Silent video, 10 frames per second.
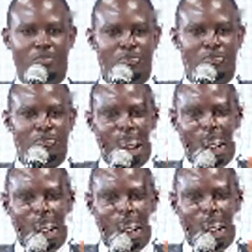But
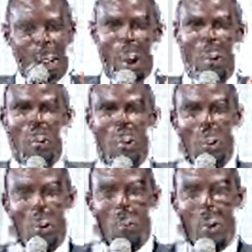it's dependent on
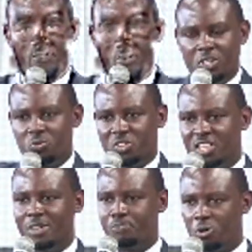how
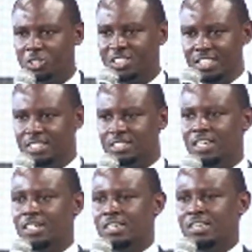we fit within the
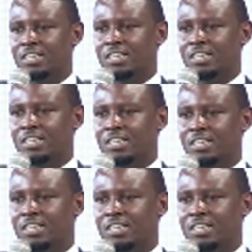processes
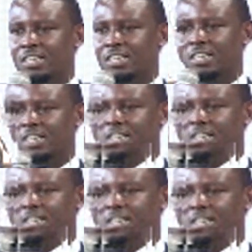of
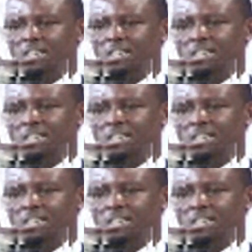attaining